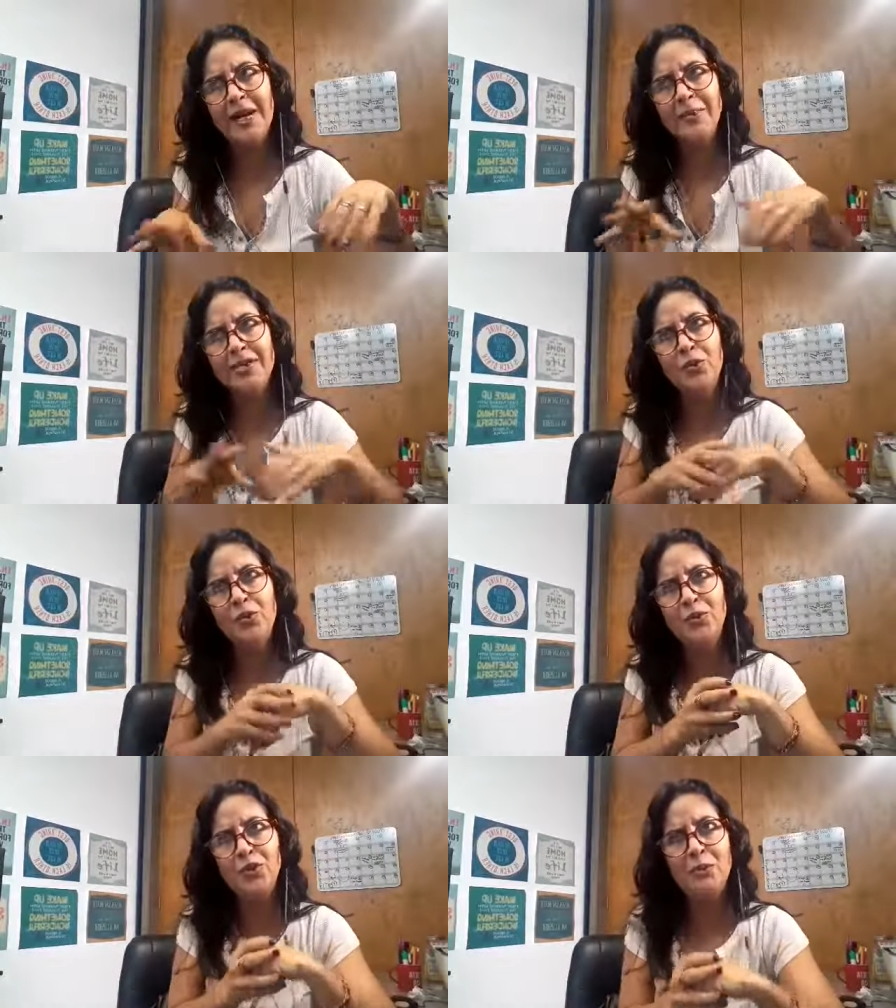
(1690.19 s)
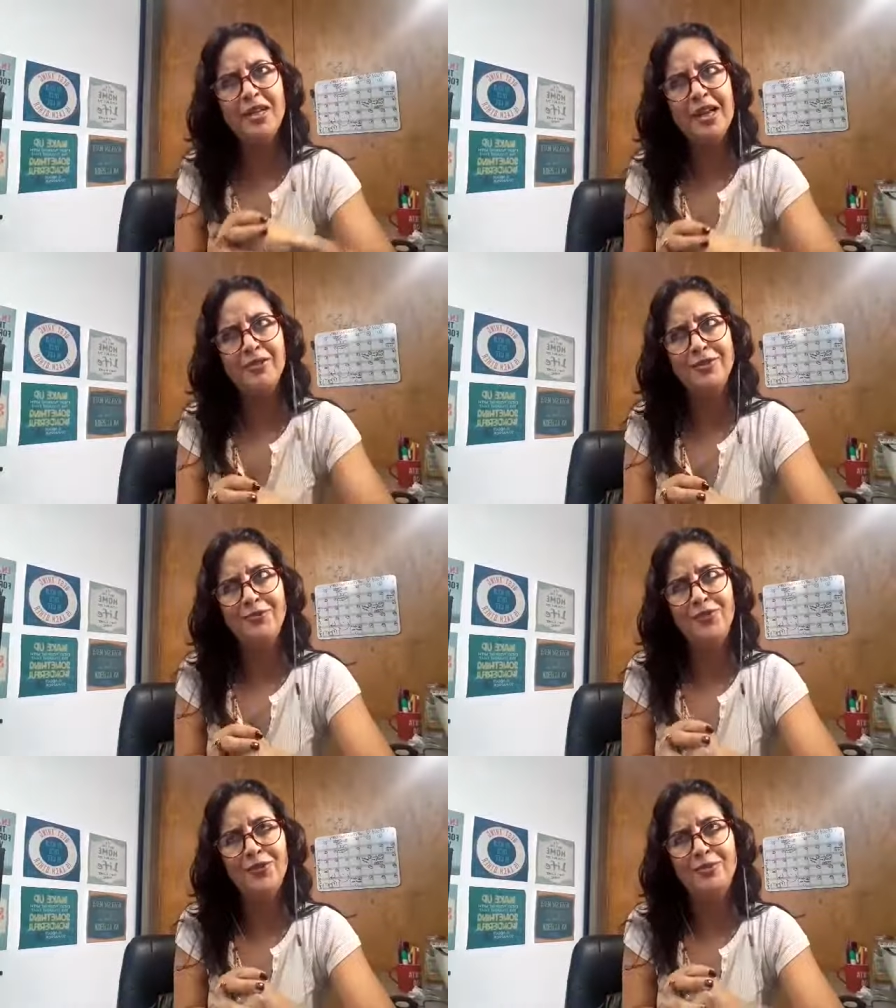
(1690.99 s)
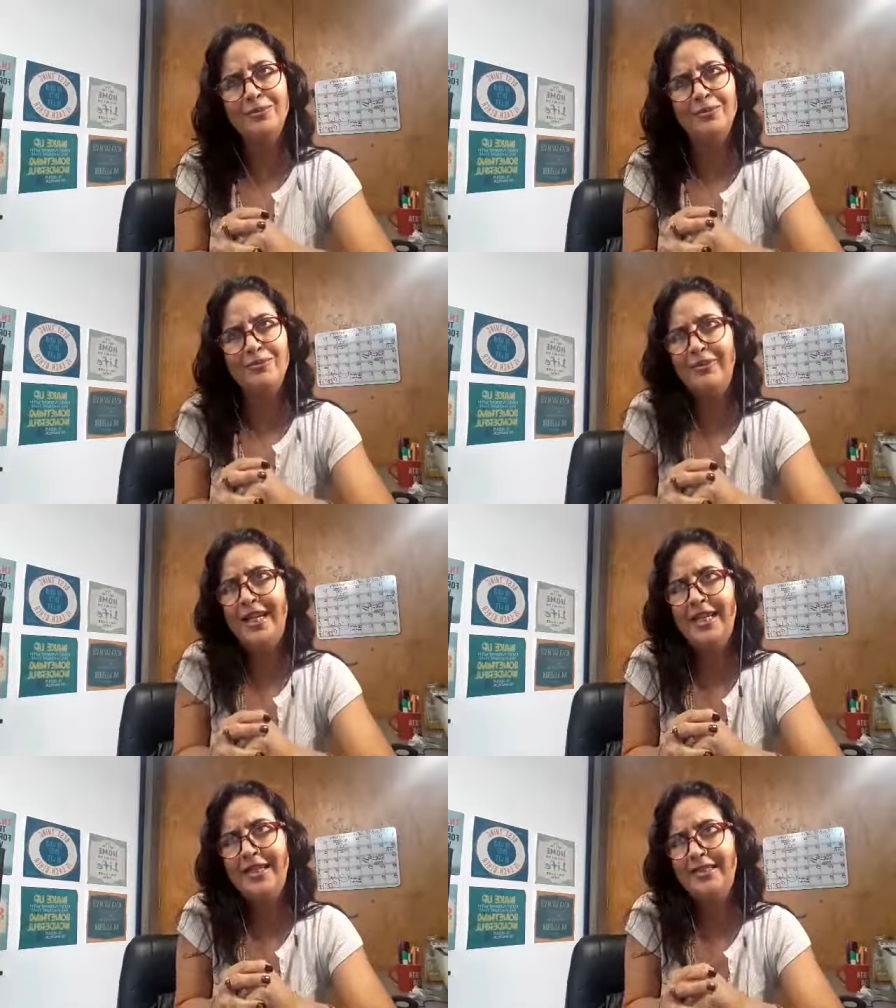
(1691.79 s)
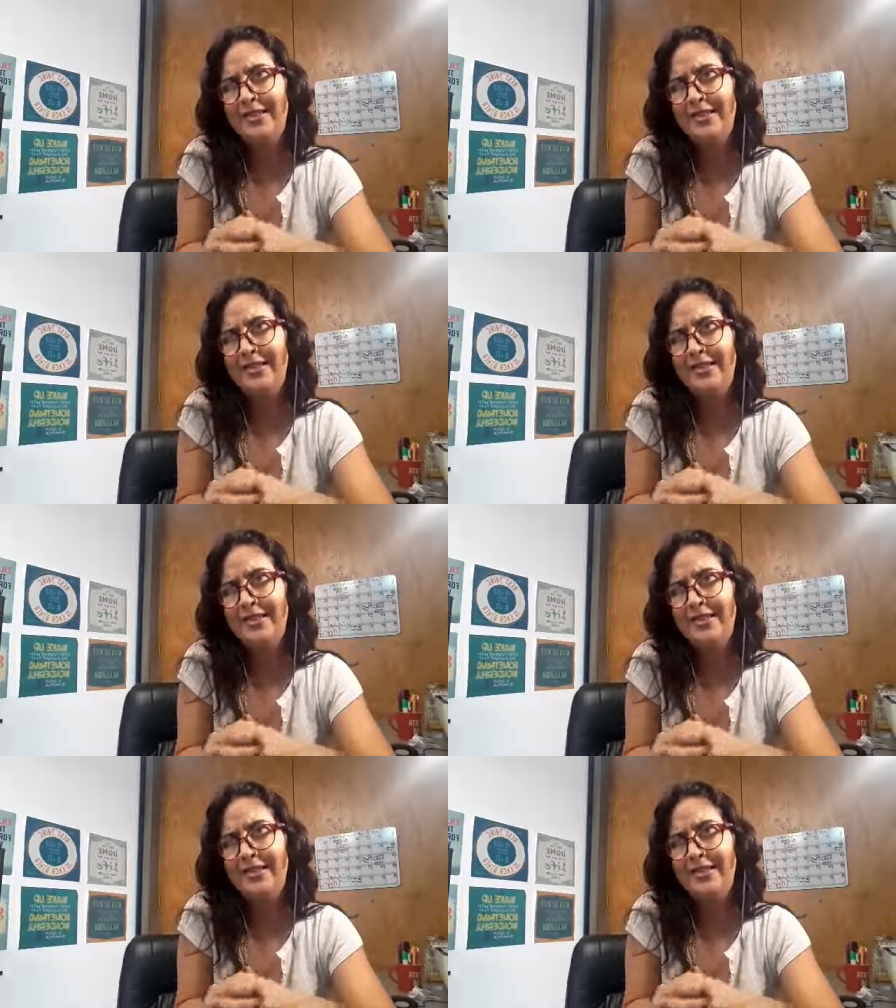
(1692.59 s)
I mean, you, you've been out from like